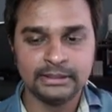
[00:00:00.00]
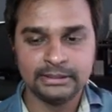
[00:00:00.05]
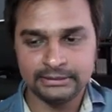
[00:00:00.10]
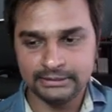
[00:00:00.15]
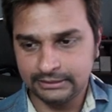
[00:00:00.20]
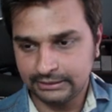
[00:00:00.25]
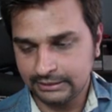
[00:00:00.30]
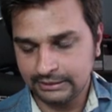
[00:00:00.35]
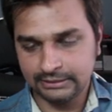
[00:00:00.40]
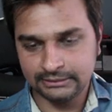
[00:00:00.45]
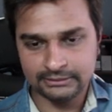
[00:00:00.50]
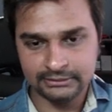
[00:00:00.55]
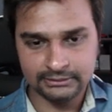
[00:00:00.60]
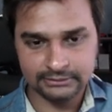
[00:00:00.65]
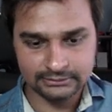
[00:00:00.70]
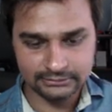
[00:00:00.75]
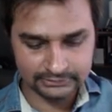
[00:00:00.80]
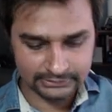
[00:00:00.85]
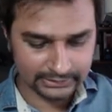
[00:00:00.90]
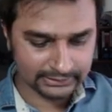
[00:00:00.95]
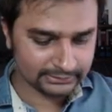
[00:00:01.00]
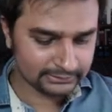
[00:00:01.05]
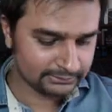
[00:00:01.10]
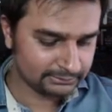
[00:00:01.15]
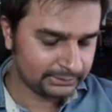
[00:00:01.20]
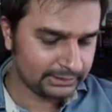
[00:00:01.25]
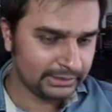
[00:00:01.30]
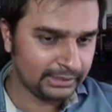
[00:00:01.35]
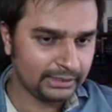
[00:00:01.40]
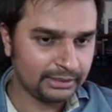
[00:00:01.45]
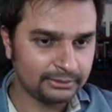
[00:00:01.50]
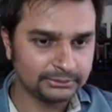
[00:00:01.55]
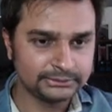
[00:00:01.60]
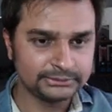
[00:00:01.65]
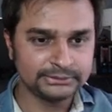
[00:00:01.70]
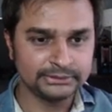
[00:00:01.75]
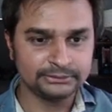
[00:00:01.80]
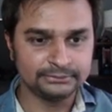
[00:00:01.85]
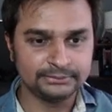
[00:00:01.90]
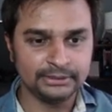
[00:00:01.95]
There are other things, media
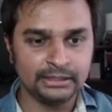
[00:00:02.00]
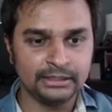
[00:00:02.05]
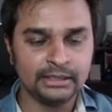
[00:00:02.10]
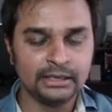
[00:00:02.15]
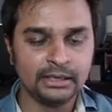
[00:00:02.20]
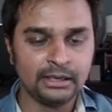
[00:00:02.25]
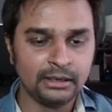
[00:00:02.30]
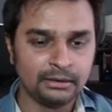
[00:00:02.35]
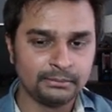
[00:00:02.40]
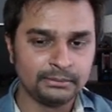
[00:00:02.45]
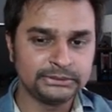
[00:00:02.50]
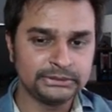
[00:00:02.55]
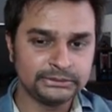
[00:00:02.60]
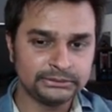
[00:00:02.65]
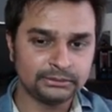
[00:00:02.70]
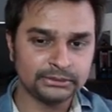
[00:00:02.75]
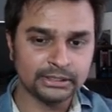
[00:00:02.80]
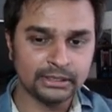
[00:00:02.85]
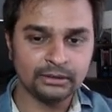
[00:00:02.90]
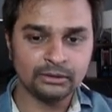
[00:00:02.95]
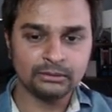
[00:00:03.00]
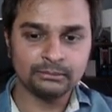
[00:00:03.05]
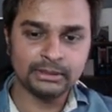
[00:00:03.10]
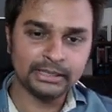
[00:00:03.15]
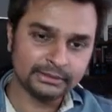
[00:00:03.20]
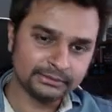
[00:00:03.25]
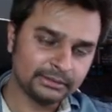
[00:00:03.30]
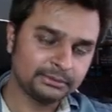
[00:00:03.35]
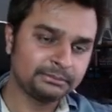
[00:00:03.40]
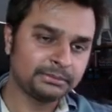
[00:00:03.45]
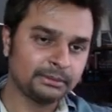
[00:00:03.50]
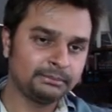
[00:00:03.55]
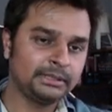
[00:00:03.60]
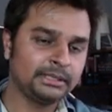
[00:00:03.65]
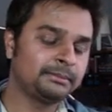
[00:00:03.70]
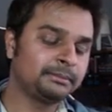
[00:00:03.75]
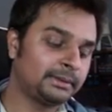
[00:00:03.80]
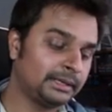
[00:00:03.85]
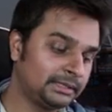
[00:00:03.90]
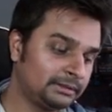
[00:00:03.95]
houses as well, which is shocking to me. It is in
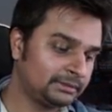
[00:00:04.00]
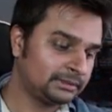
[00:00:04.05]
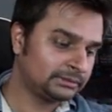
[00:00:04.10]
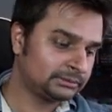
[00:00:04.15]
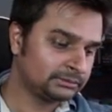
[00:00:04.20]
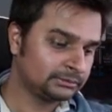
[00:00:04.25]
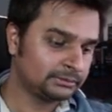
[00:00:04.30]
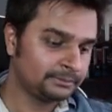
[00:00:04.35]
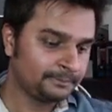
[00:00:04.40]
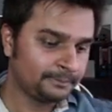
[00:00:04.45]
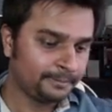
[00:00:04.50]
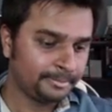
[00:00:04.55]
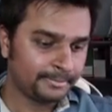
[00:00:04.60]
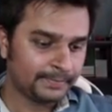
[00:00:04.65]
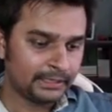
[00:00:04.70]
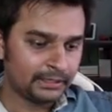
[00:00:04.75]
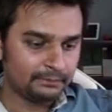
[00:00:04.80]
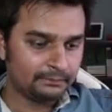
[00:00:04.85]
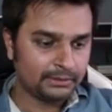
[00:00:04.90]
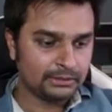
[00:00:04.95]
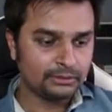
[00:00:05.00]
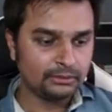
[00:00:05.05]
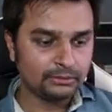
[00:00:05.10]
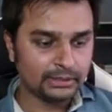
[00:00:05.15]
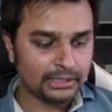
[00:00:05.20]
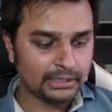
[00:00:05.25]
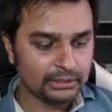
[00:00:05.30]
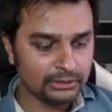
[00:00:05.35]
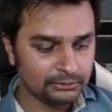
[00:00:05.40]
public, by the way. So when you look at